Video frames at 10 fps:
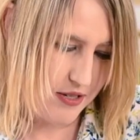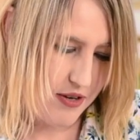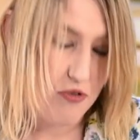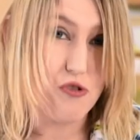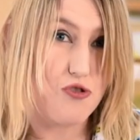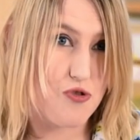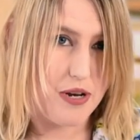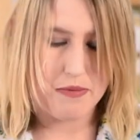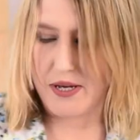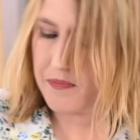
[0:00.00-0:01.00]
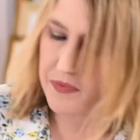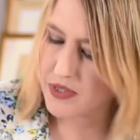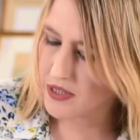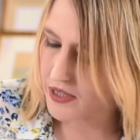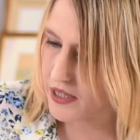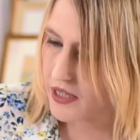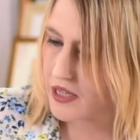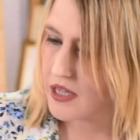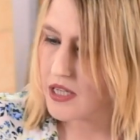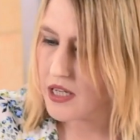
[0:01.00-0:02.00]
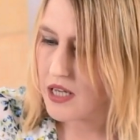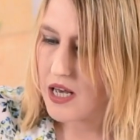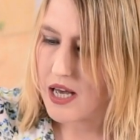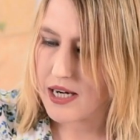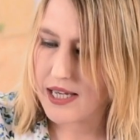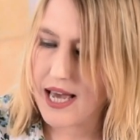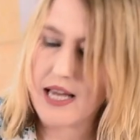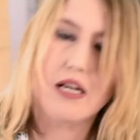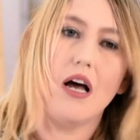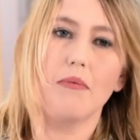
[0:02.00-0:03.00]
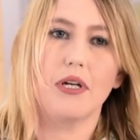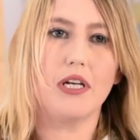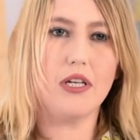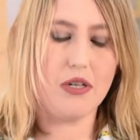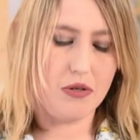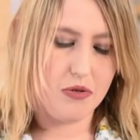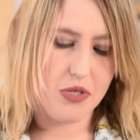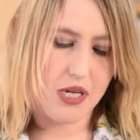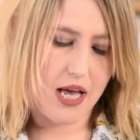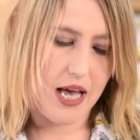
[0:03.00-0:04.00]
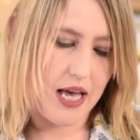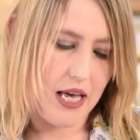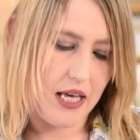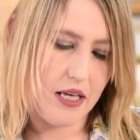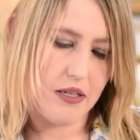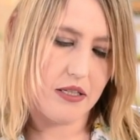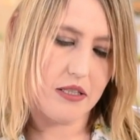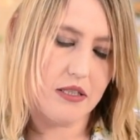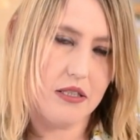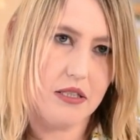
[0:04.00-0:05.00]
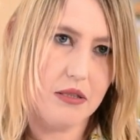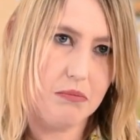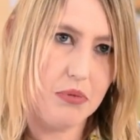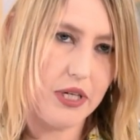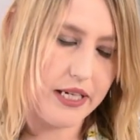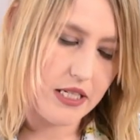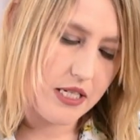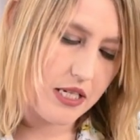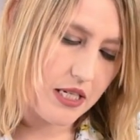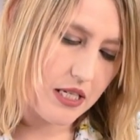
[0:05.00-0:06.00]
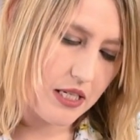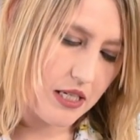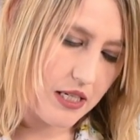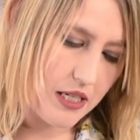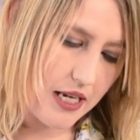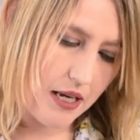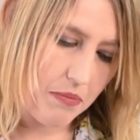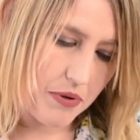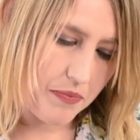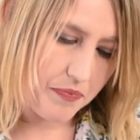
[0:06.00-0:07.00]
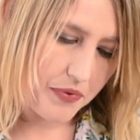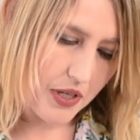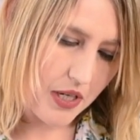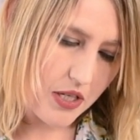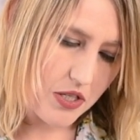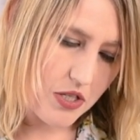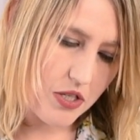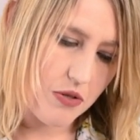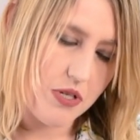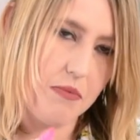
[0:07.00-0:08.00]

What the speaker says: So I've got dream it. And again, I'm going to use a bullet nib to do